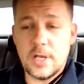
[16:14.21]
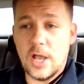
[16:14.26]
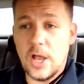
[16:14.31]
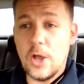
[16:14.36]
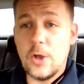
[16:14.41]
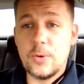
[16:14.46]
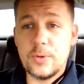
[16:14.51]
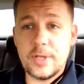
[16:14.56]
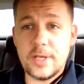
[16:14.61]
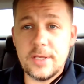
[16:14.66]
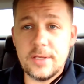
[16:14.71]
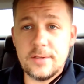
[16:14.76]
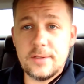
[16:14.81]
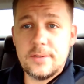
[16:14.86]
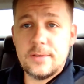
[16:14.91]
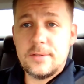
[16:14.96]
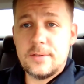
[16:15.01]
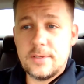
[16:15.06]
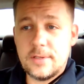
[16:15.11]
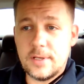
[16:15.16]
own it,
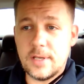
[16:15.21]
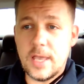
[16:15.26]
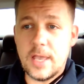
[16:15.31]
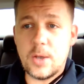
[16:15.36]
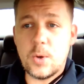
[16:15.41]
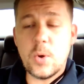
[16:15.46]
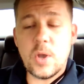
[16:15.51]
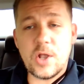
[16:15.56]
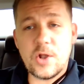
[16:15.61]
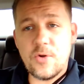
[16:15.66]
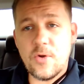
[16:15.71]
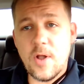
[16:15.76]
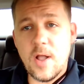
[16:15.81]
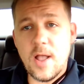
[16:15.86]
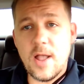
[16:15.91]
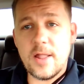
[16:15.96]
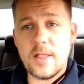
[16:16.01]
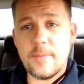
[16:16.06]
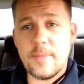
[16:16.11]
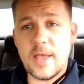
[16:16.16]
and quit
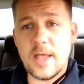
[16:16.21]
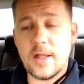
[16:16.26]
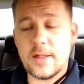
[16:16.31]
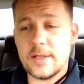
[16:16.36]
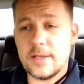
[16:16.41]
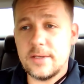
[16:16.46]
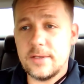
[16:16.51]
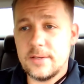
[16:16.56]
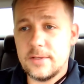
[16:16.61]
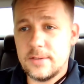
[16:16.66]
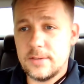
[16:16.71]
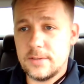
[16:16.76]
crying about it.